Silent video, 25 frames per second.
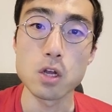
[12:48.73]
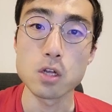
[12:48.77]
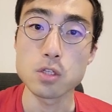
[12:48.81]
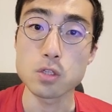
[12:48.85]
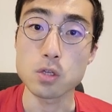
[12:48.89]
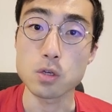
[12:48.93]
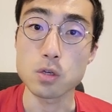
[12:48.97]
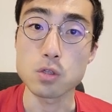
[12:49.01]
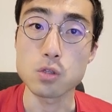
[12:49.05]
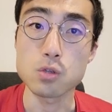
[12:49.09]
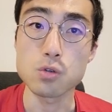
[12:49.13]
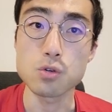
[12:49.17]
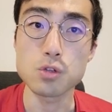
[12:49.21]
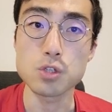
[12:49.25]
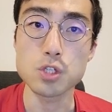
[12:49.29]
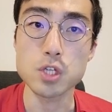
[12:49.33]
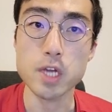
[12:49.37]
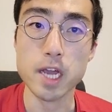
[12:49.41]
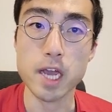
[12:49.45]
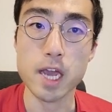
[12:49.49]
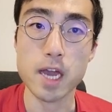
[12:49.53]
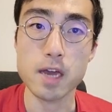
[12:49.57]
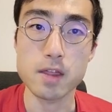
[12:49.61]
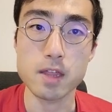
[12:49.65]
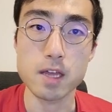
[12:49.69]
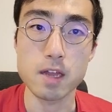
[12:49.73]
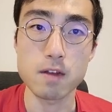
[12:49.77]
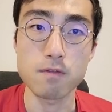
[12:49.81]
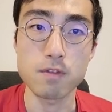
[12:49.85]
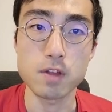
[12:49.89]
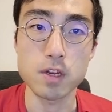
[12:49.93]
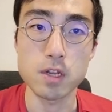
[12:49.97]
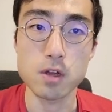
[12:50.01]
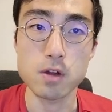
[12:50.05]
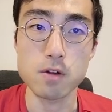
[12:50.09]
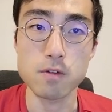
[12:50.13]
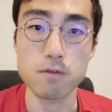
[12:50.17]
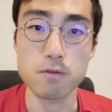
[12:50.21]
so do check out that
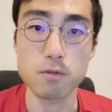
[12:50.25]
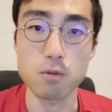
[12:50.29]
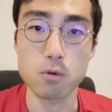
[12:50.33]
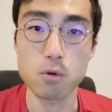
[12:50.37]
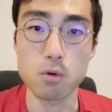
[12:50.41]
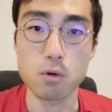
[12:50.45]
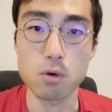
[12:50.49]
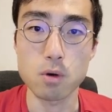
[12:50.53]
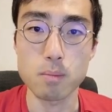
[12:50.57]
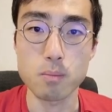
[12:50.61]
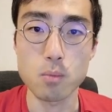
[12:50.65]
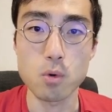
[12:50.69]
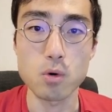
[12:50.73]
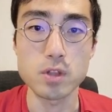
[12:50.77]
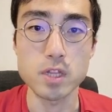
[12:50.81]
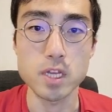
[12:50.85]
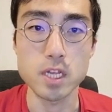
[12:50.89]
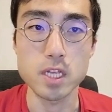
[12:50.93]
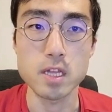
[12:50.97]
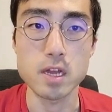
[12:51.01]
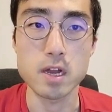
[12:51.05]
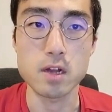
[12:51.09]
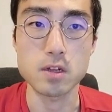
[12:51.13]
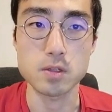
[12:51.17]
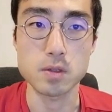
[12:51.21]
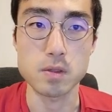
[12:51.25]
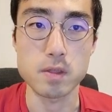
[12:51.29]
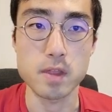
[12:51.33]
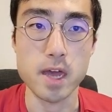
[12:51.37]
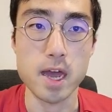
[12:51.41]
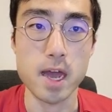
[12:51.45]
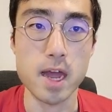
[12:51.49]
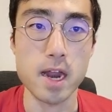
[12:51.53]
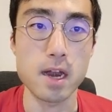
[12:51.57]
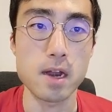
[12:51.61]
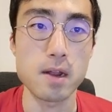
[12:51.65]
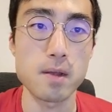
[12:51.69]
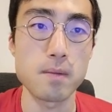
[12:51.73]
video for more details on
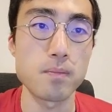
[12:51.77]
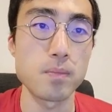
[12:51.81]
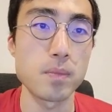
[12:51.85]
that.